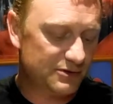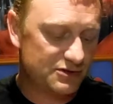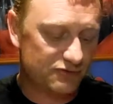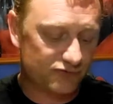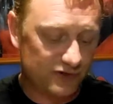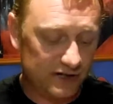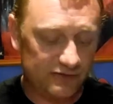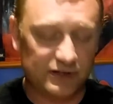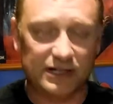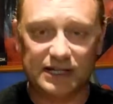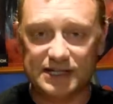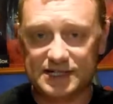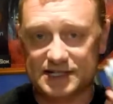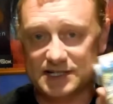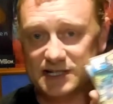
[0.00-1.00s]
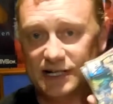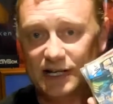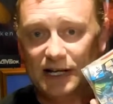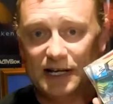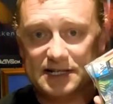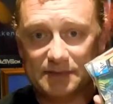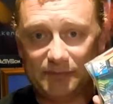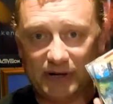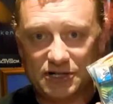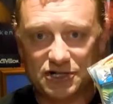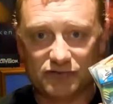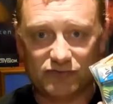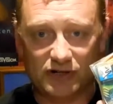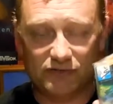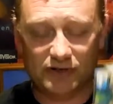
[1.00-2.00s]
is a re-release. It's a
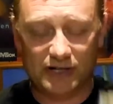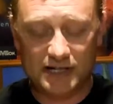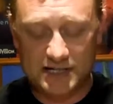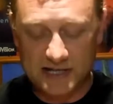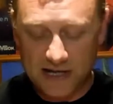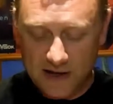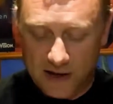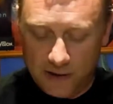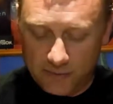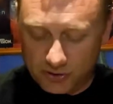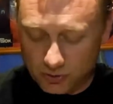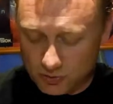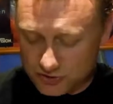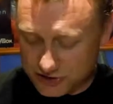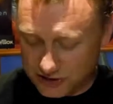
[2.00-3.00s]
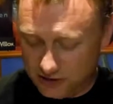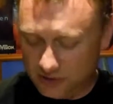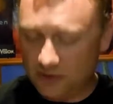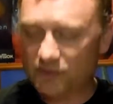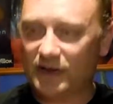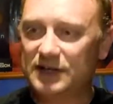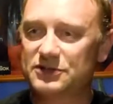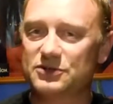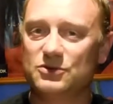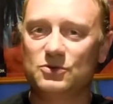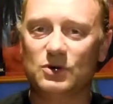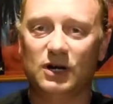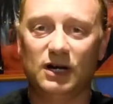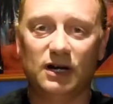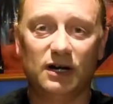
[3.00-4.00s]
budget re-release. But also they
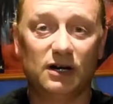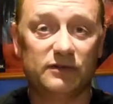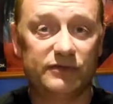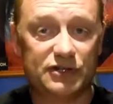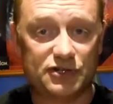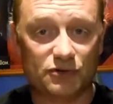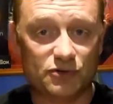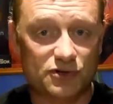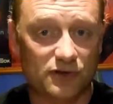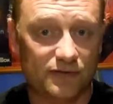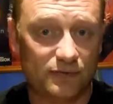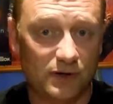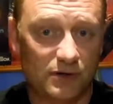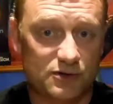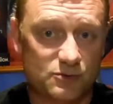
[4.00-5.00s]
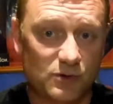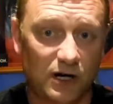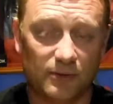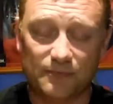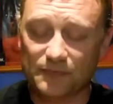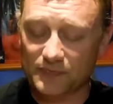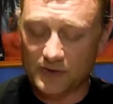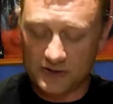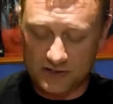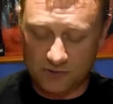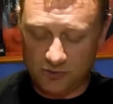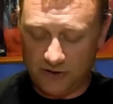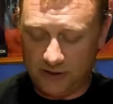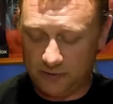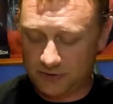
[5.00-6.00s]
do original software as well. So
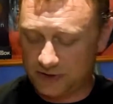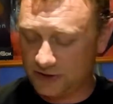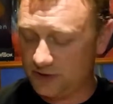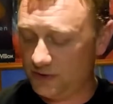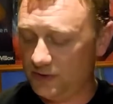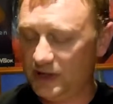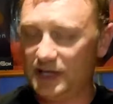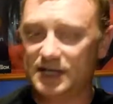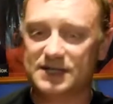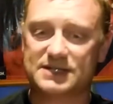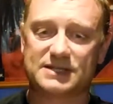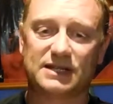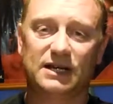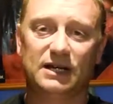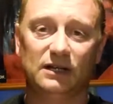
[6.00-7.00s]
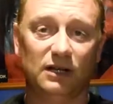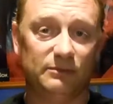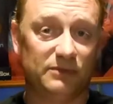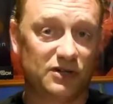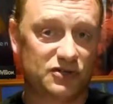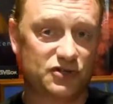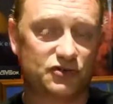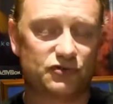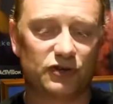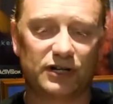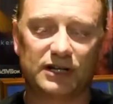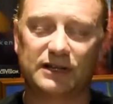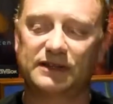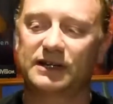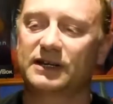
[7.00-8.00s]
what they would do is, like
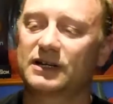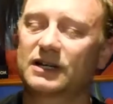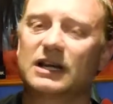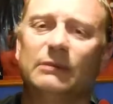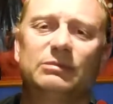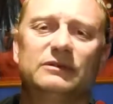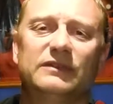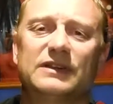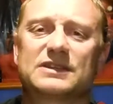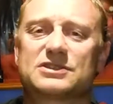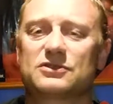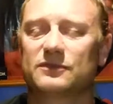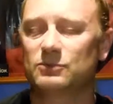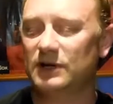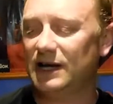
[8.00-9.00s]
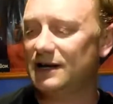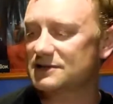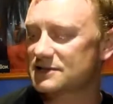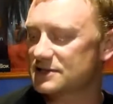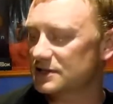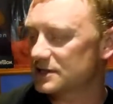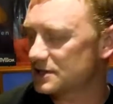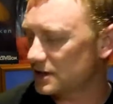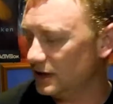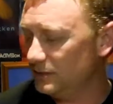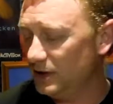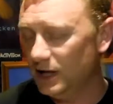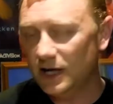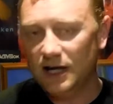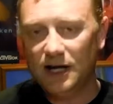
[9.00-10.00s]
Mastertronic I think and a couple of other software houses at the time,